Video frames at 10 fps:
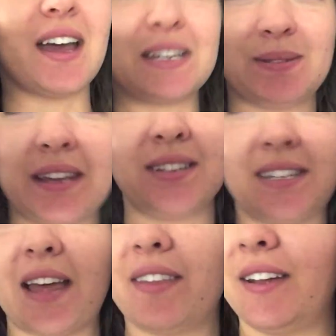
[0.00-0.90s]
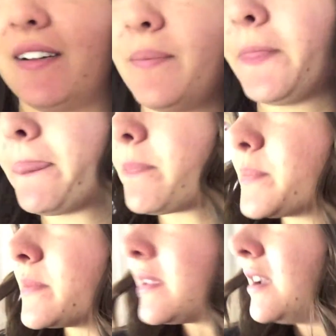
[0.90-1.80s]
I just out there,
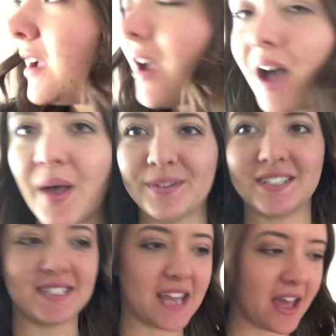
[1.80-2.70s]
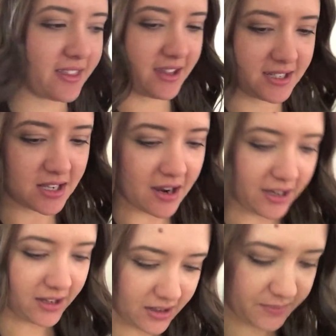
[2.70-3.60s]
I was just out there
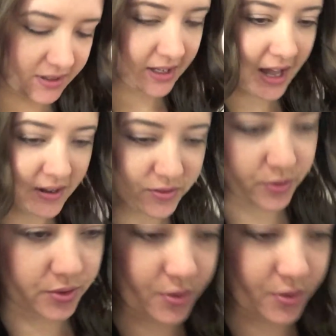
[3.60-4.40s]
tidying up the outdoor